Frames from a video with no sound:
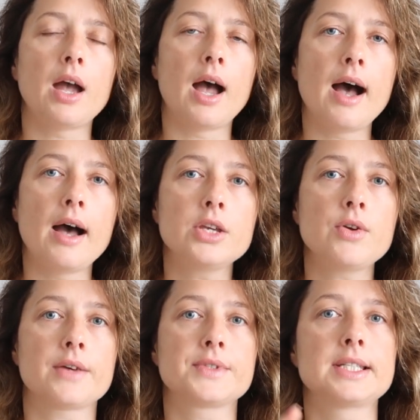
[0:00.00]
you
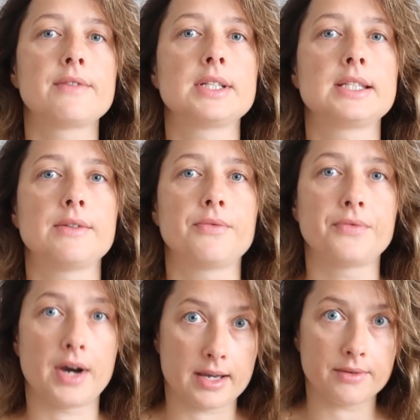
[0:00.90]
have
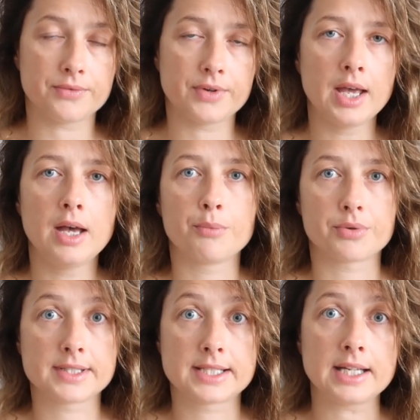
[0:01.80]

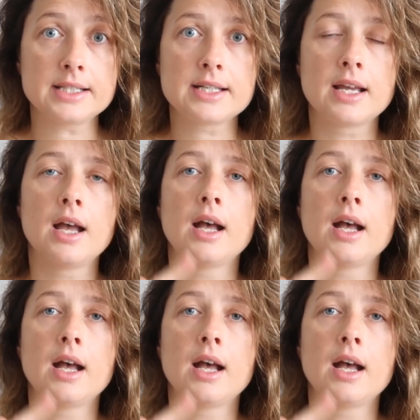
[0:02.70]
75%